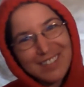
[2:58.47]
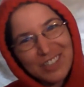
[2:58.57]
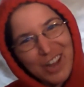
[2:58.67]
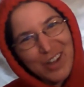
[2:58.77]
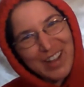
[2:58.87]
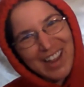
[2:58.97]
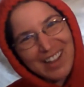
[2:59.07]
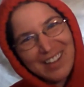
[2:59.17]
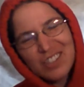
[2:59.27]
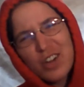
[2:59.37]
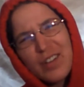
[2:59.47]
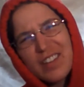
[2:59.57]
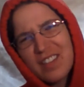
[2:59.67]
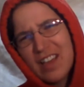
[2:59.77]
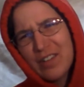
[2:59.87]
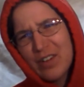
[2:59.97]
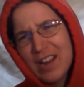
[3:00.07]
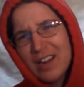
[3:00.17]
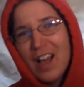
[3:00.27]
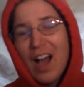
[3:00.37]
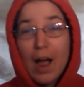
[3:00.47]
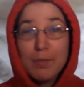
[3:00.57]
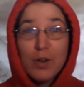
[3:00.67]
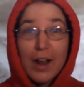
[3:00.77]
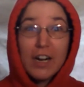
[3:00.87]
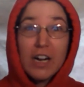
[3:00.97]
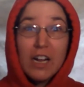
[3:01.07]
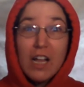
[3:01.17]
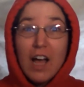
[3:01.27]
Showy's a thing, right? I'm a writer.